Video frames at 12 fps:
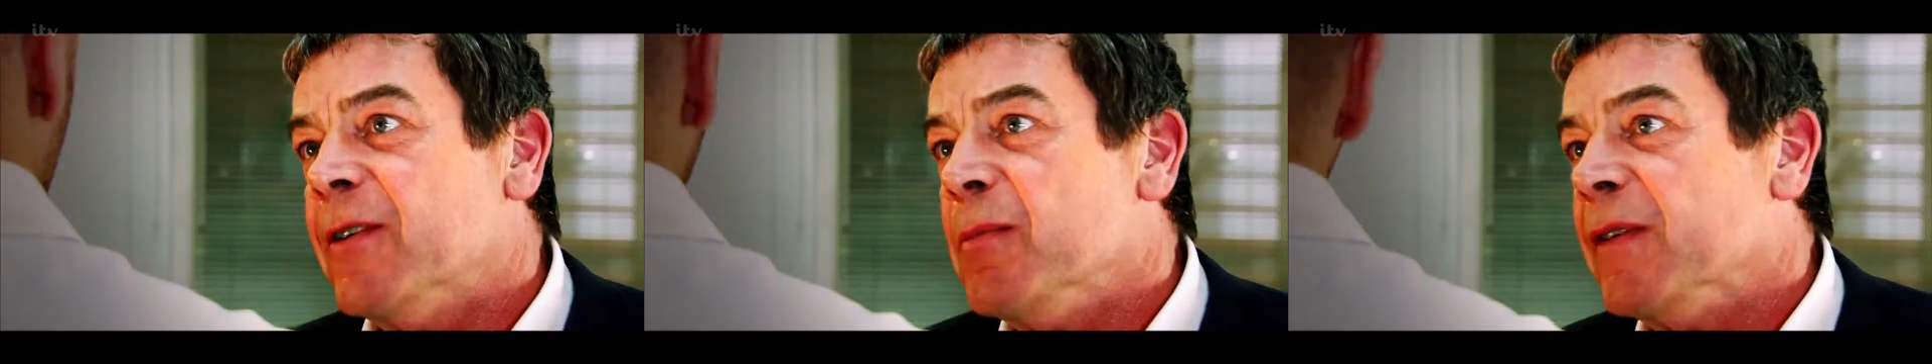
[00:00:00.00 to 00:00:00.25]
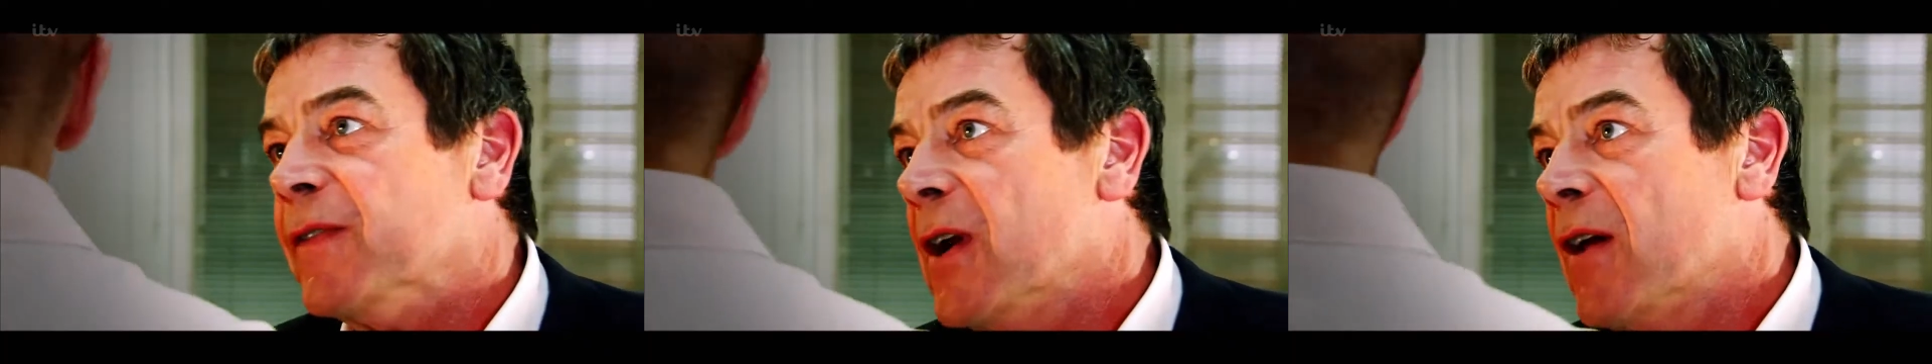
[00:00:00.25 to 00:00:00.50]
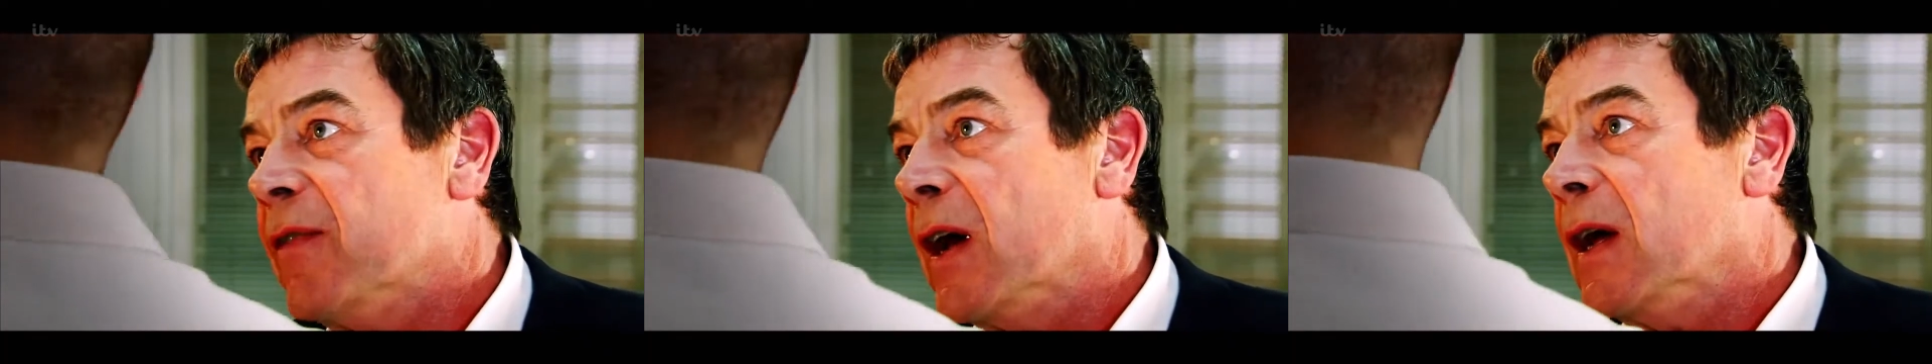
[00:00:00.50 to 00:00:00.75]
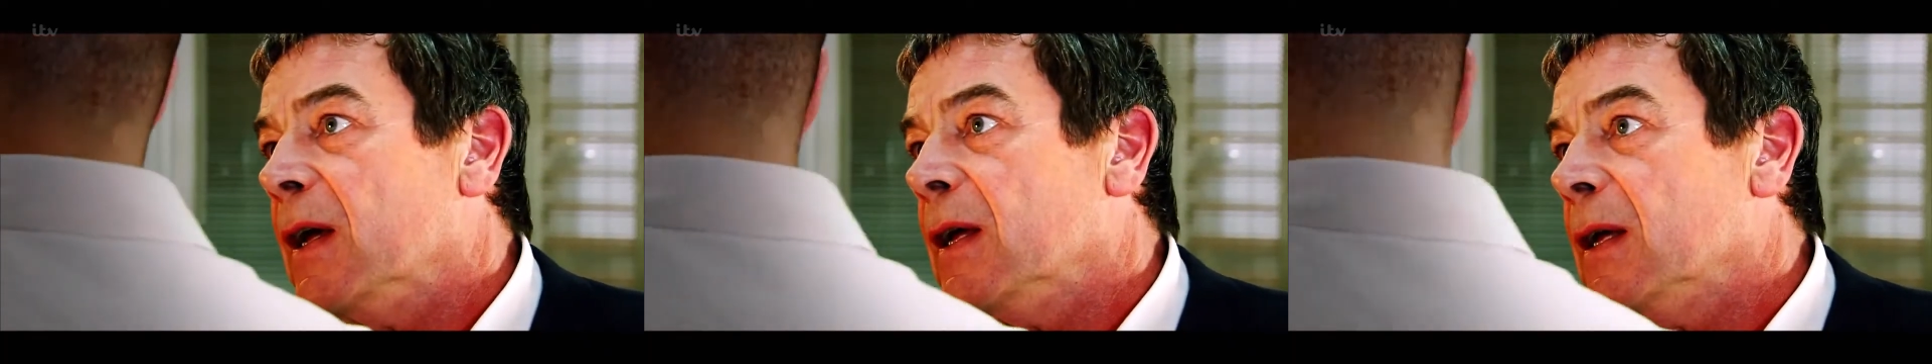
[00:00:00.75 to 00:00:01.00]
from me forever. I
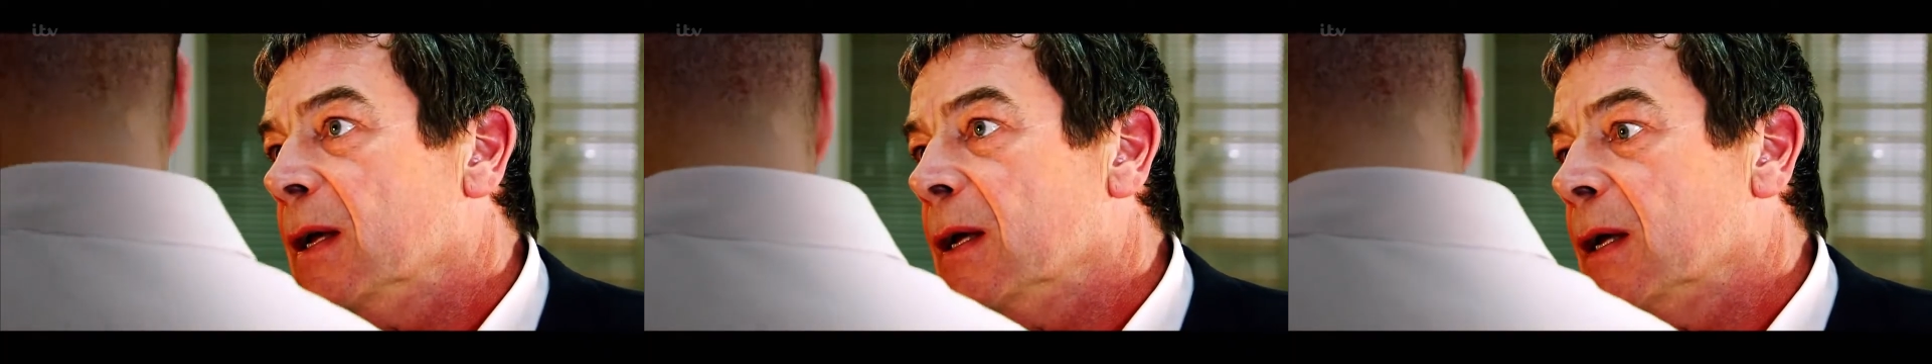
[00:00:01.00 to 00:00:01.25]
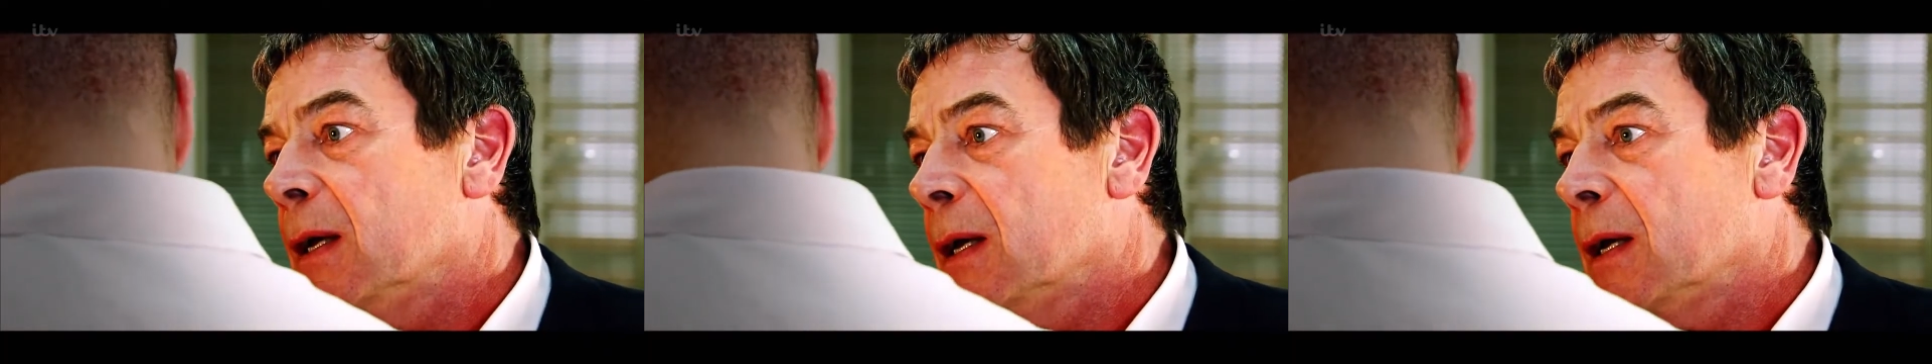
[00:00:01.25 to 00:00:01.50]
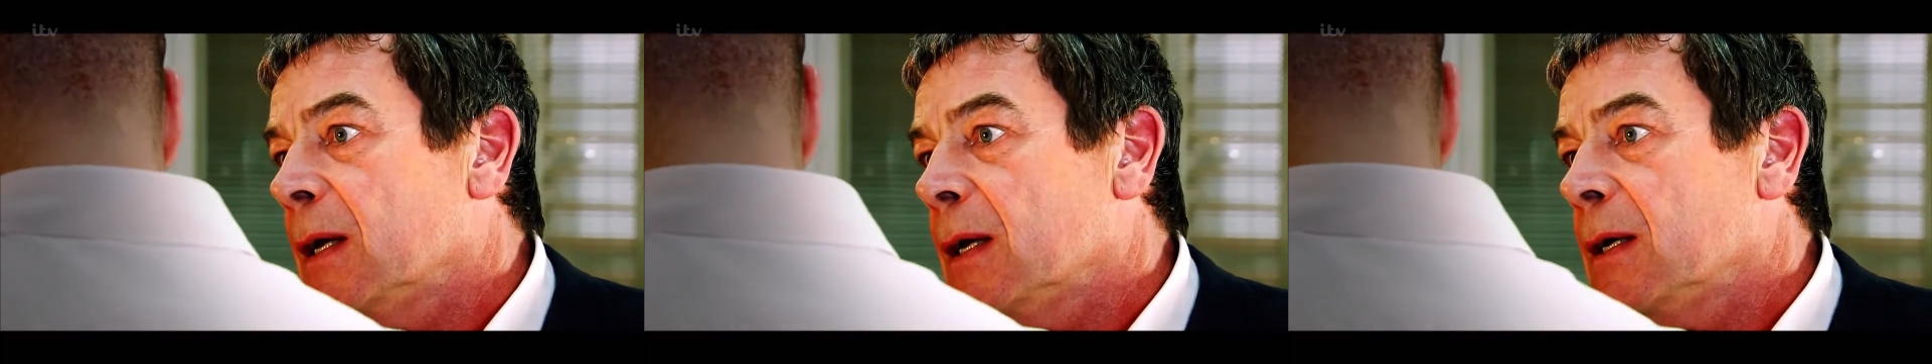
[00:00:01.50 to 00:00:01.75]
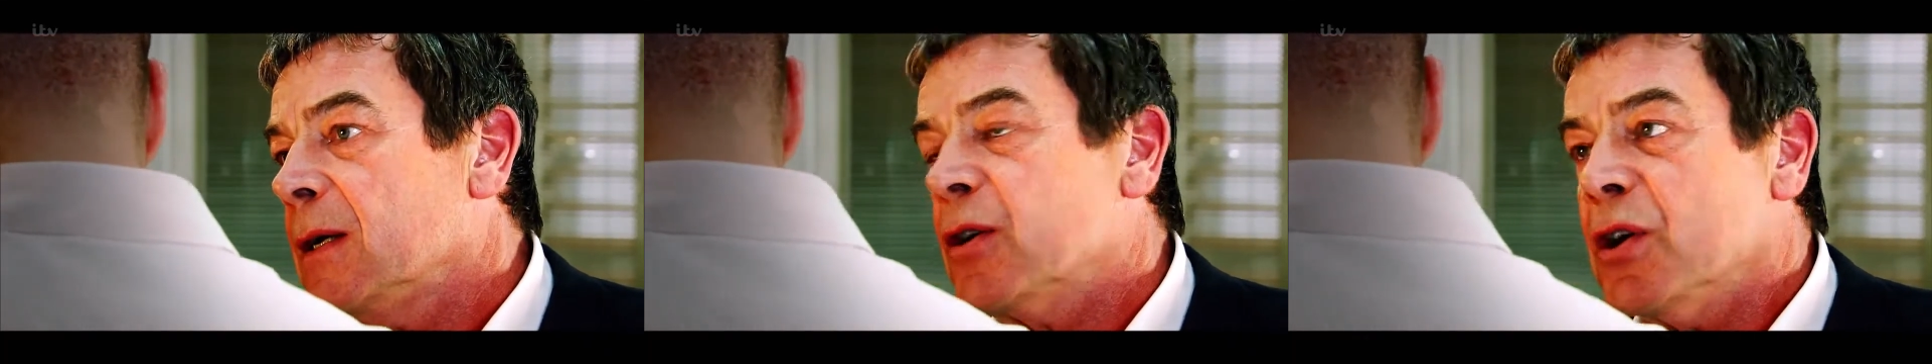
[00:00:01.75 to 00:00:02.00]
can't do this now.
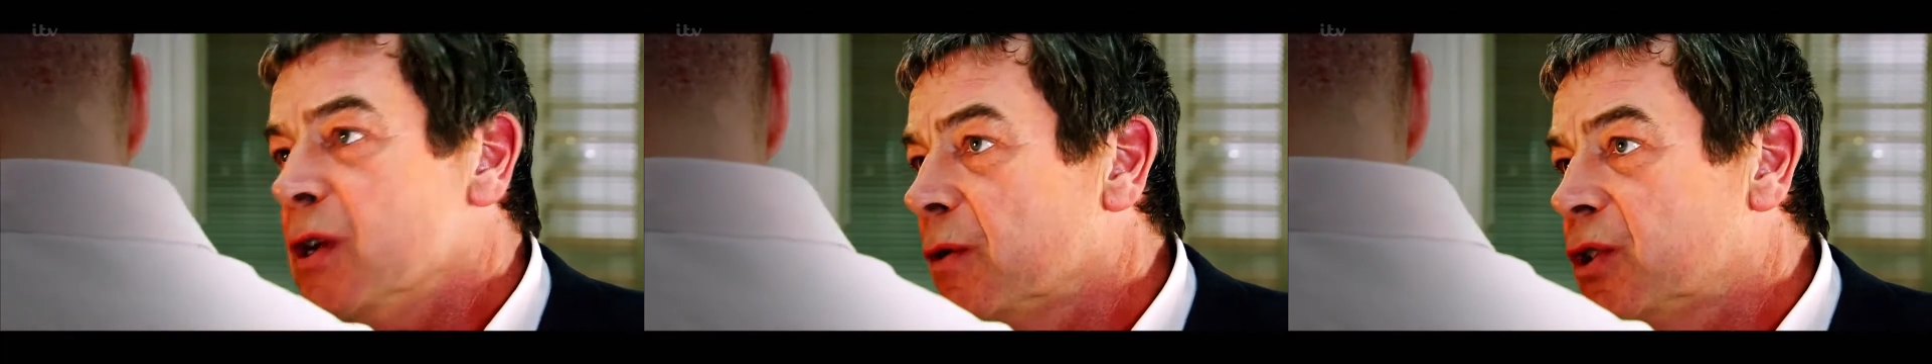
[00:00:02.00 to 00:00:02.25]
You've got no